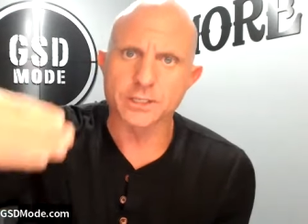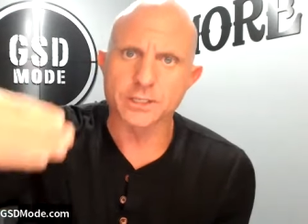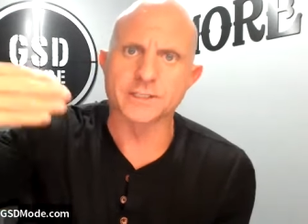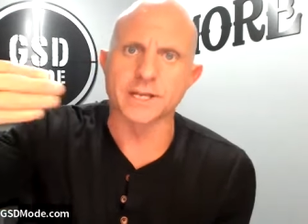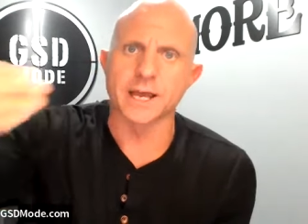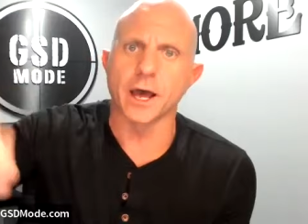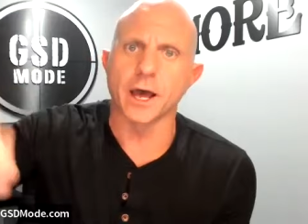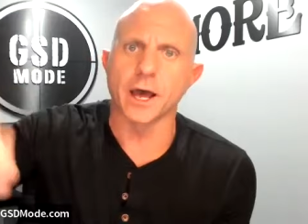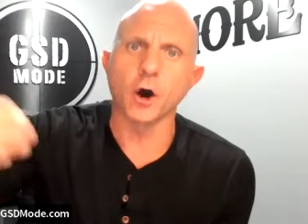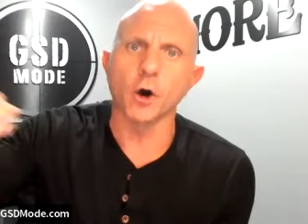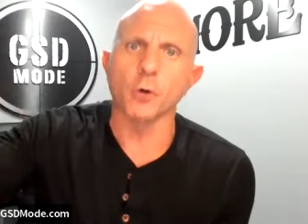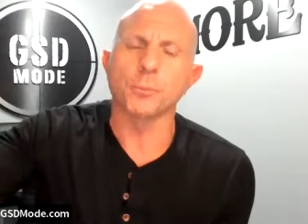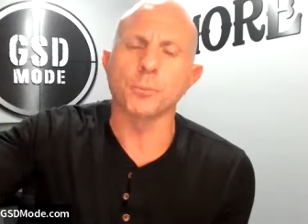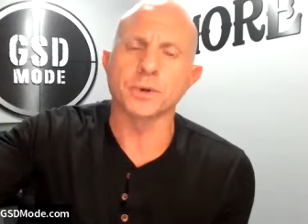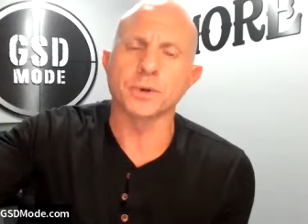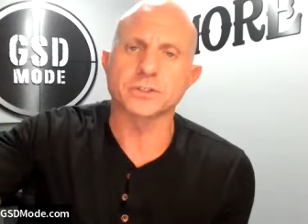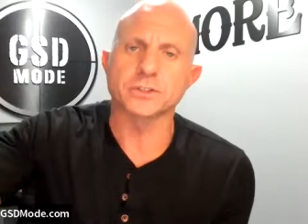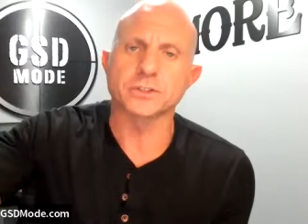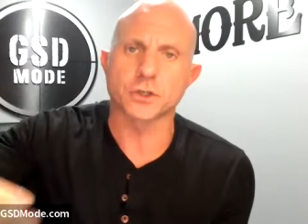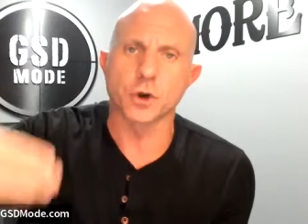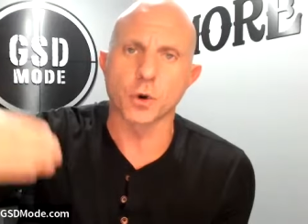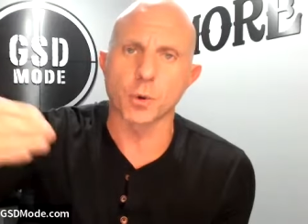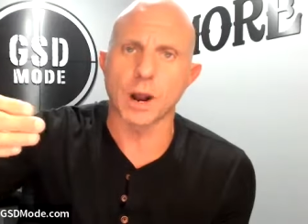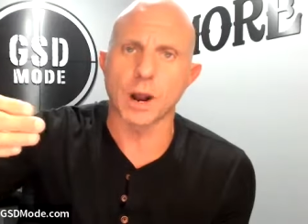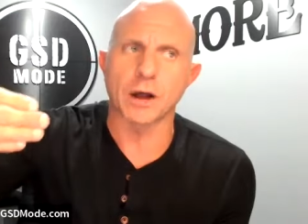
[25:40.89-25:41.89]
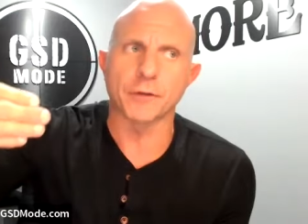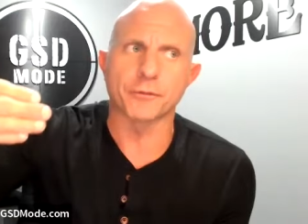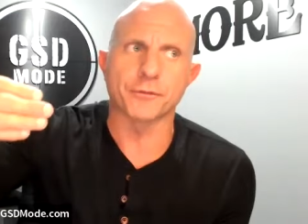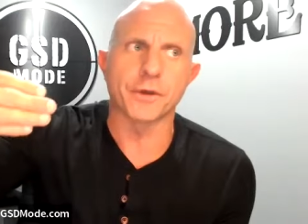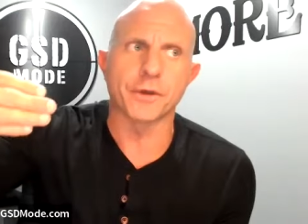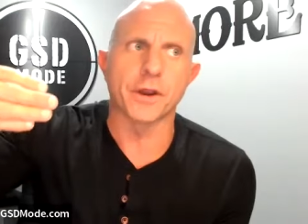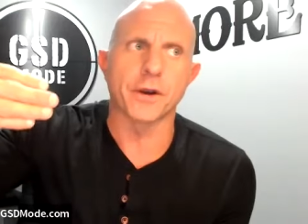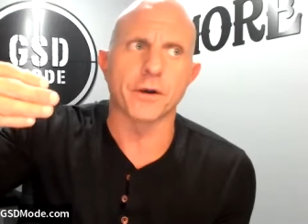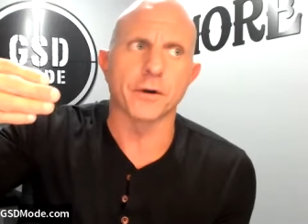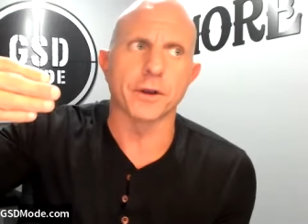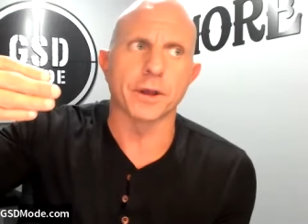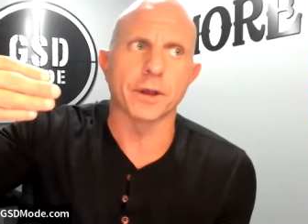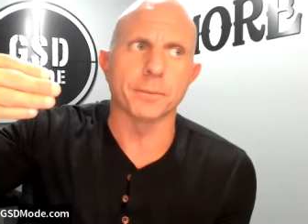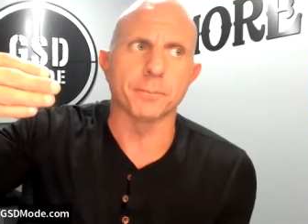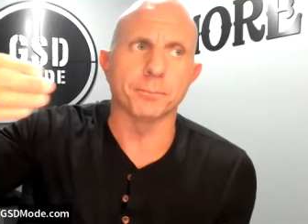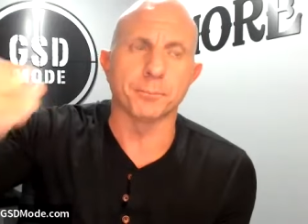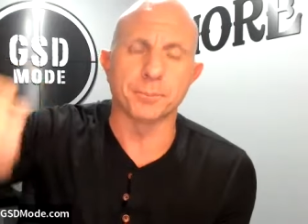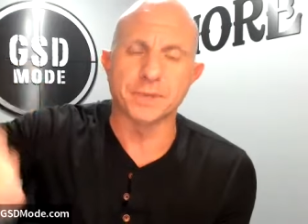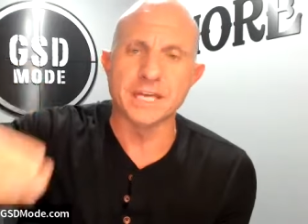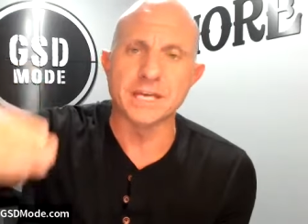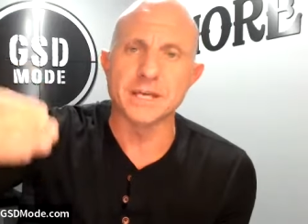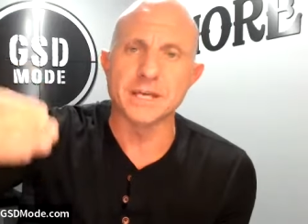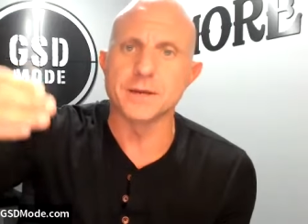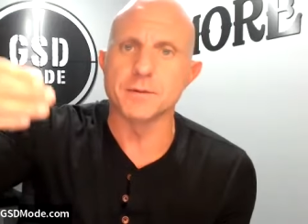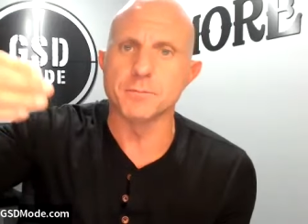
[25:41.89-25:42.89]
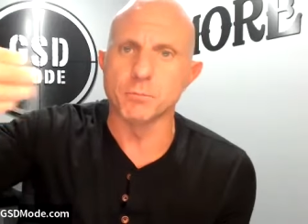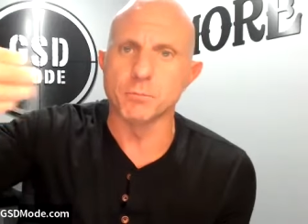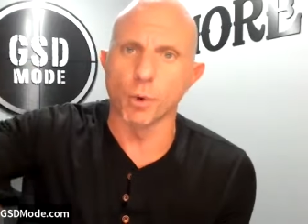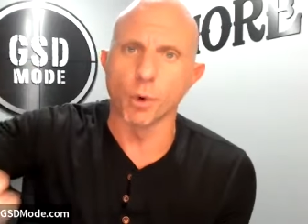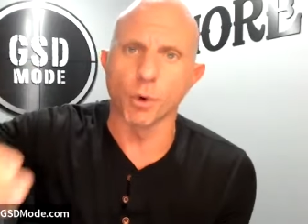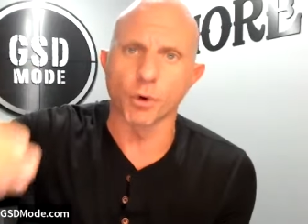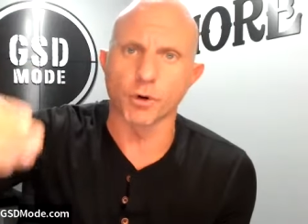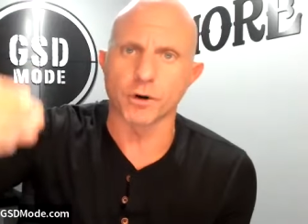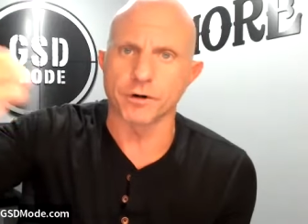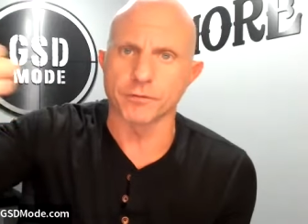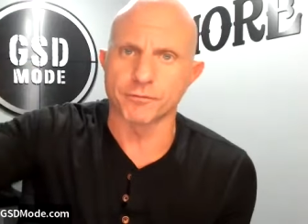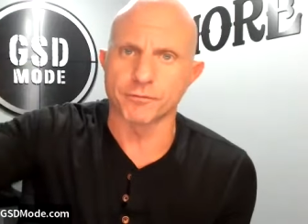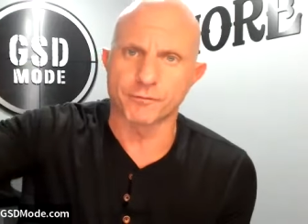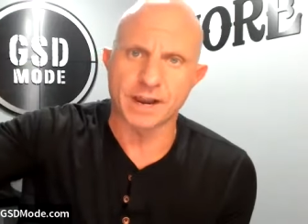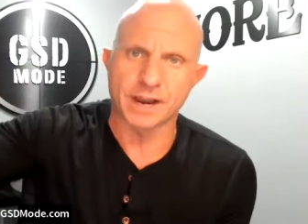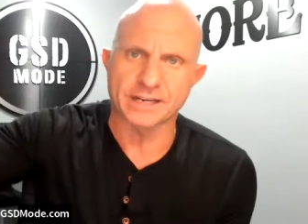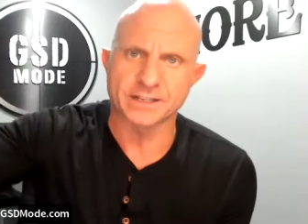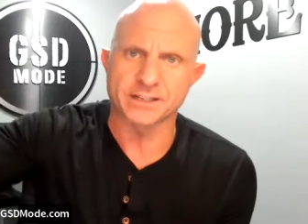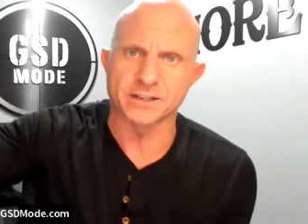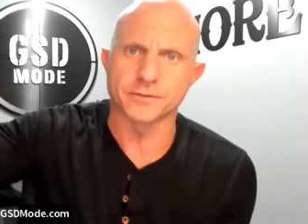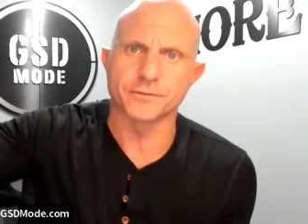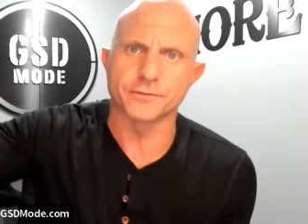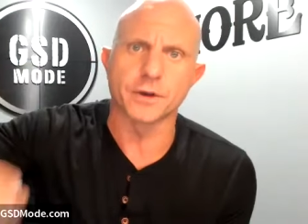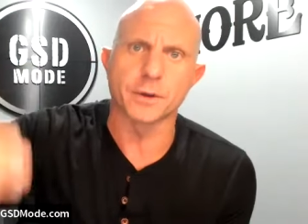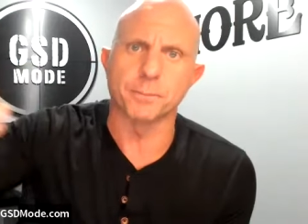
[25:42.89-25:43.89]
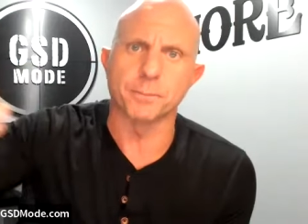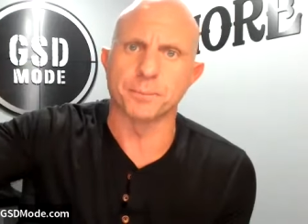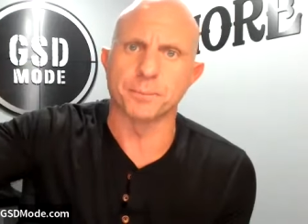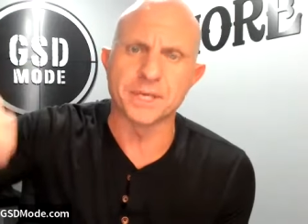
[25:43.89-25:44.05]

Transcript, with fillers: to help us go out there and be more effective,